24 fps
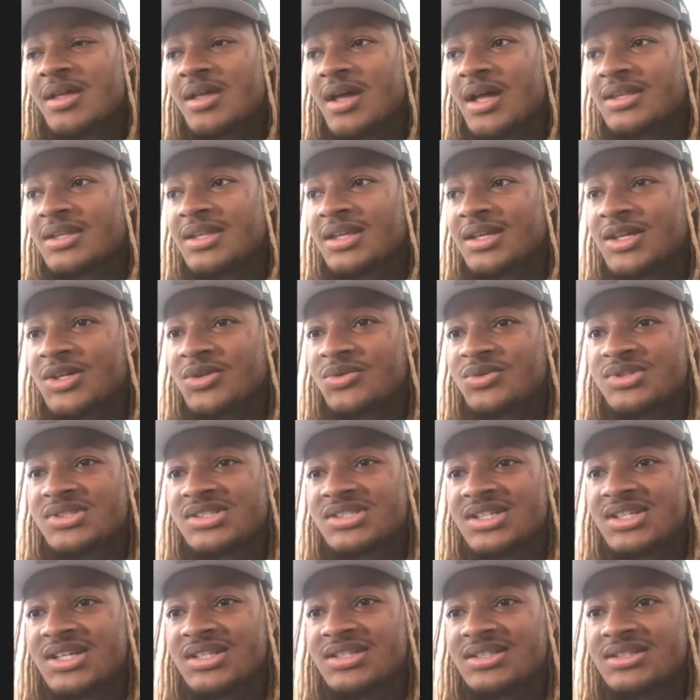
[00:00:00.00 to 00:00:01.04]
I think it was
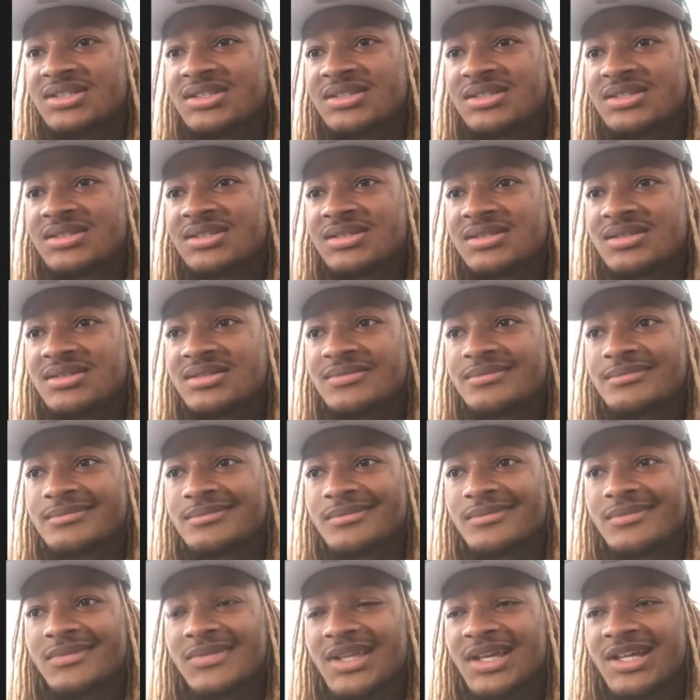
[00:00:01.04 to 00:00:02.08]
just
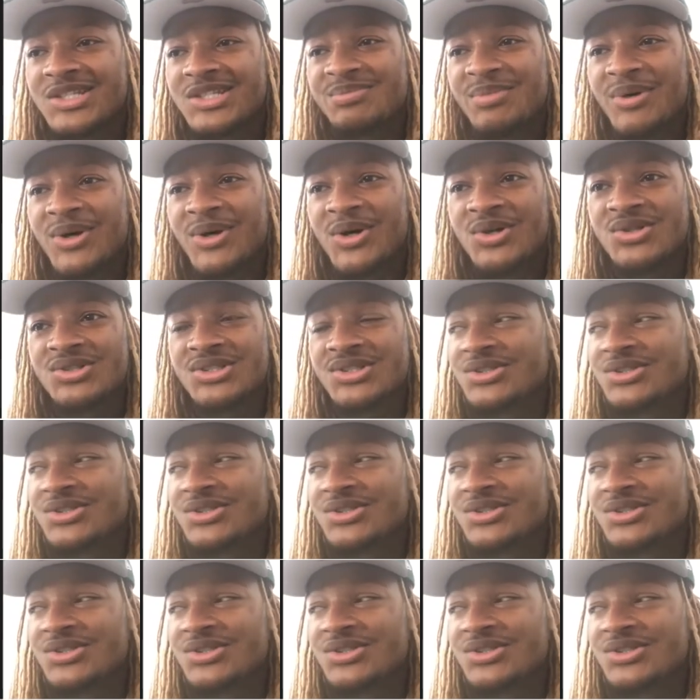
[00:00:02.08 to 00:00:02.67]
exposure.